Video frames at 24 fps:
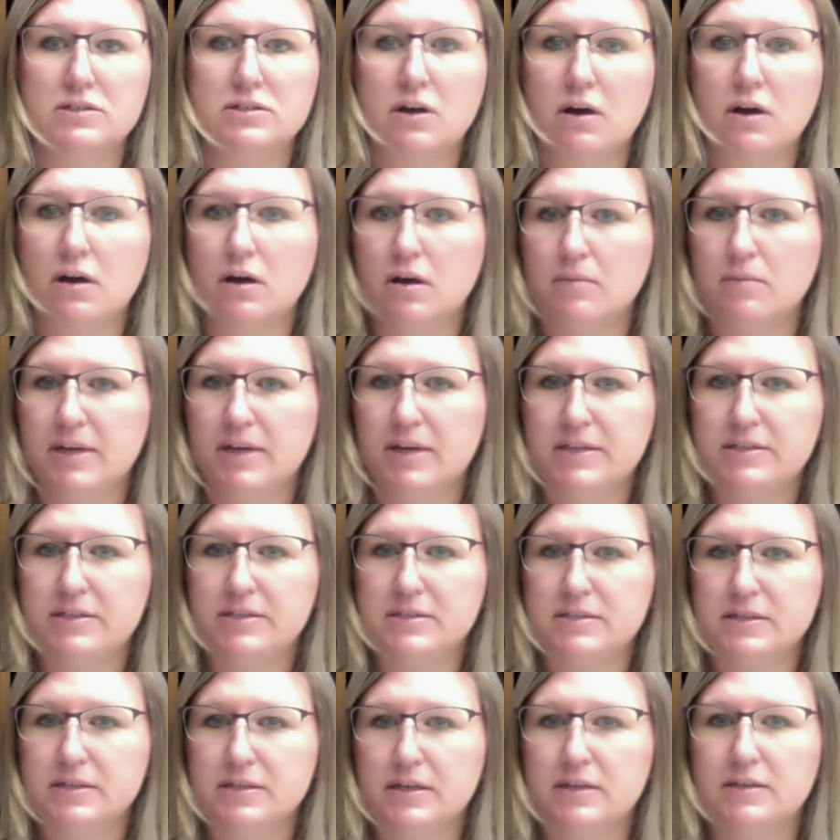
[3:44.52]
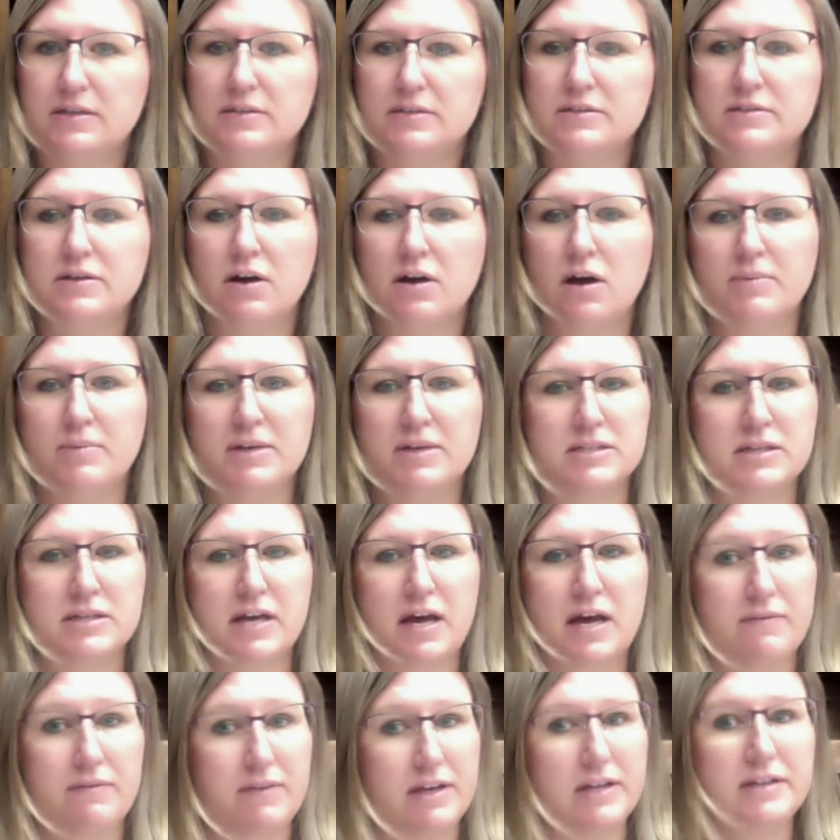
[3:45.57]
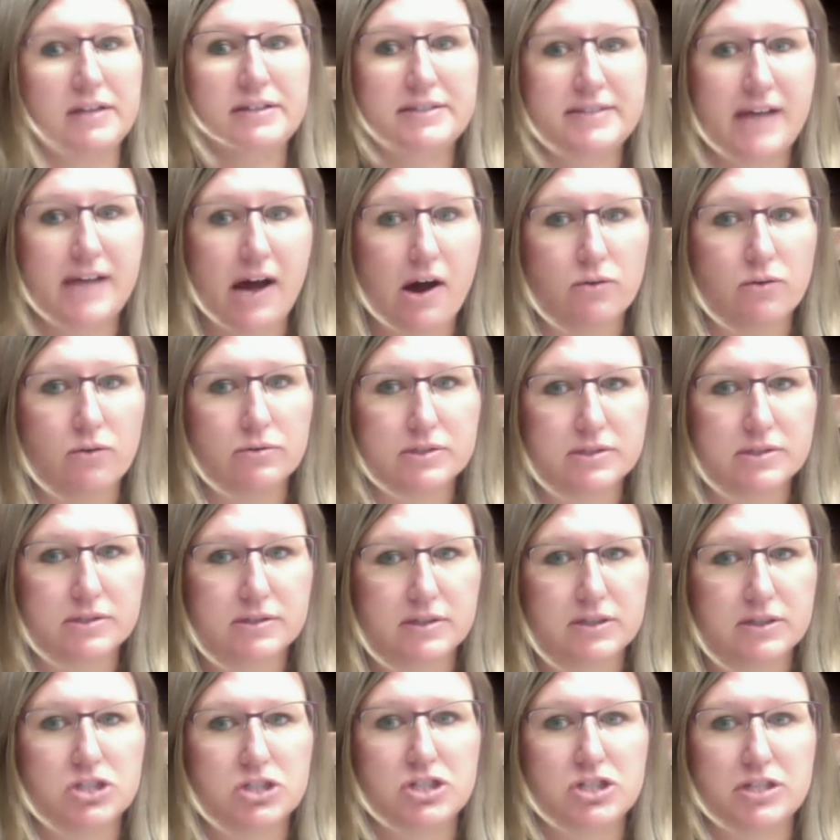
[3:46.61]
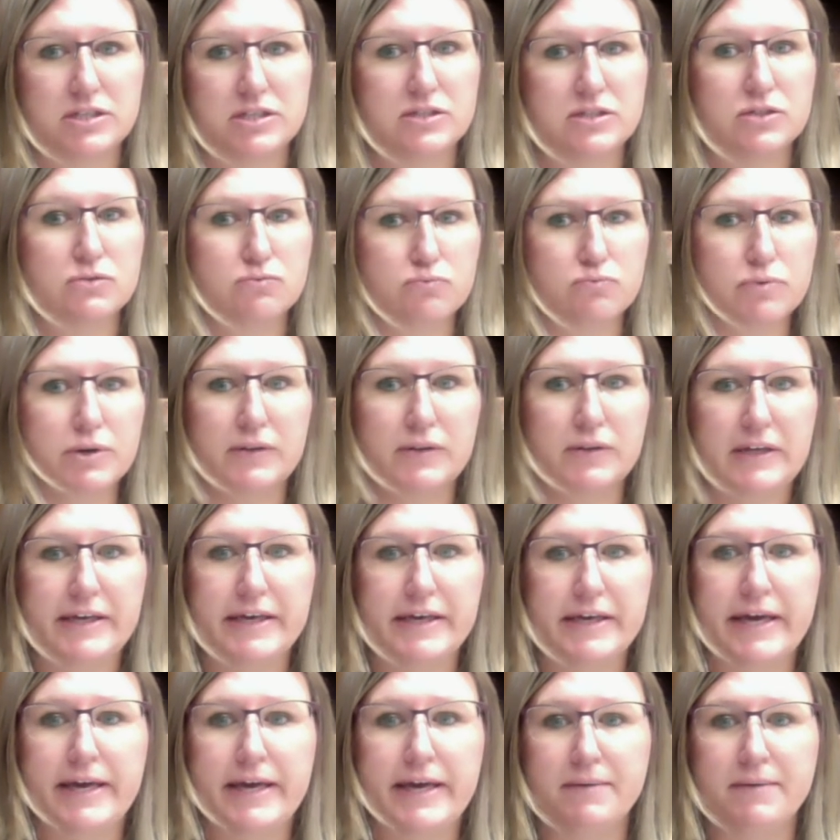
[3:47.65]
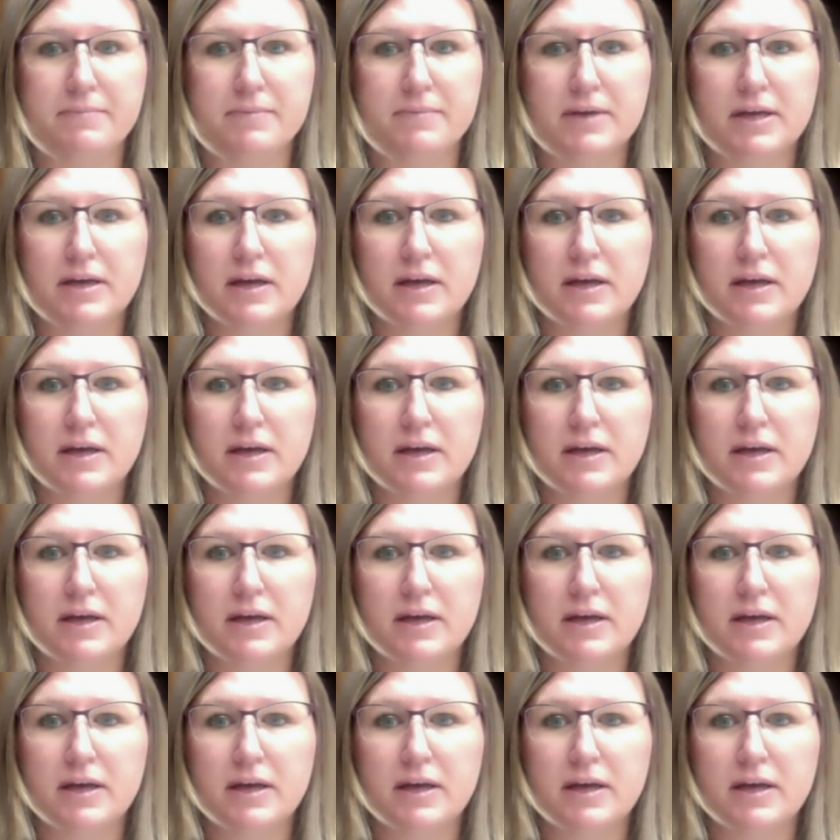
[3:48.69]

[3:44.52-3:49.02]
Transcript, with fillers: Thomas and Thomas having doubts that Jesus really came,